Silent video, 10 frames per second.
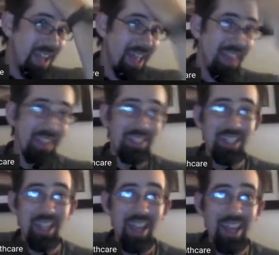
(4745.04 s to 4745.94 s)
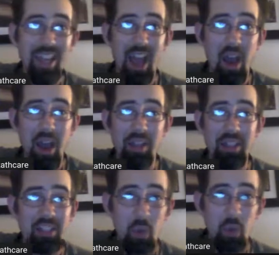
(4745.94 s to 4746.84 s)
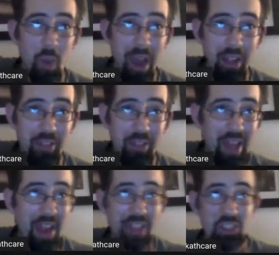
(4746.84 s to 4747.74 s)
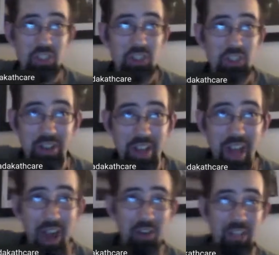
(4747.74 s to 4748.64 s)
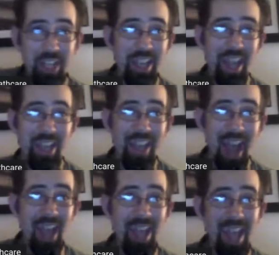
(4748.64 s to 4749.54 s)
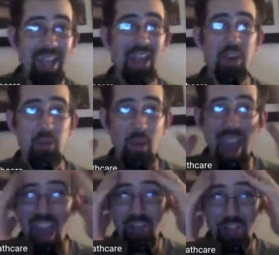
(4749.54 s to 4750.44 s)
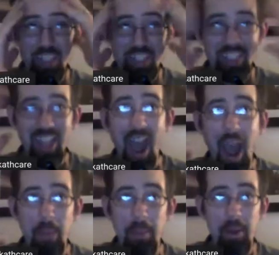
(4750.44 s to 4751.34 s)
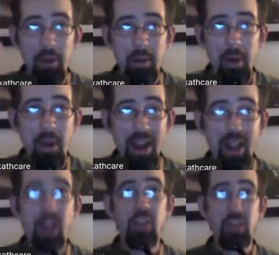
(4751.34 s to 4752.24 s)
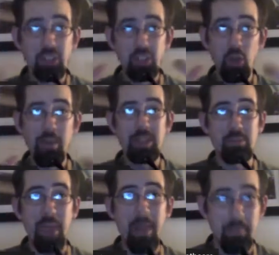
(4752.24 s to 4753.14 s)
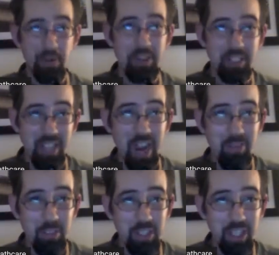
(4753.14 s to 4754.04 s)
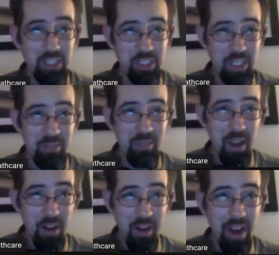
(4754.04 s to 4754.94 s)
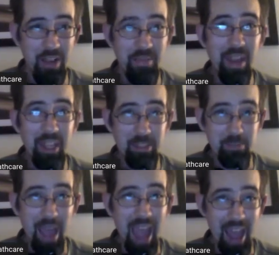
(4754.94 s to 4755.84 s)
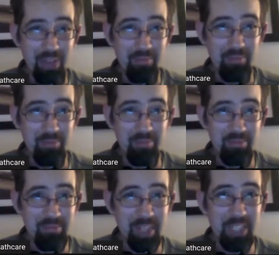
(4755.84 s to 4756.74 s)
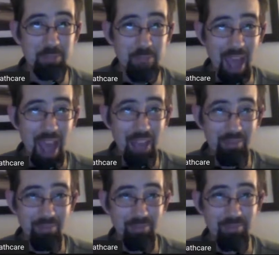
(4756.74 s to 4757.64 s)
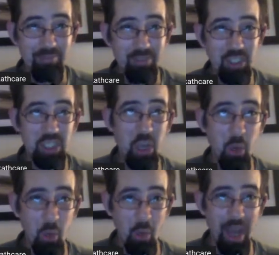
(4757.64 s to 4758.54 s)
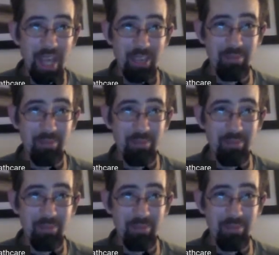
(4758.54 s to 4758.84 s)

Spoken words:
listened to I listened to a while of it, and I just couldn't. I was like, Cayenne, you have to stop. All right, there's too much pepper in this conversation. All right, it's bad. It's bad. Just go away.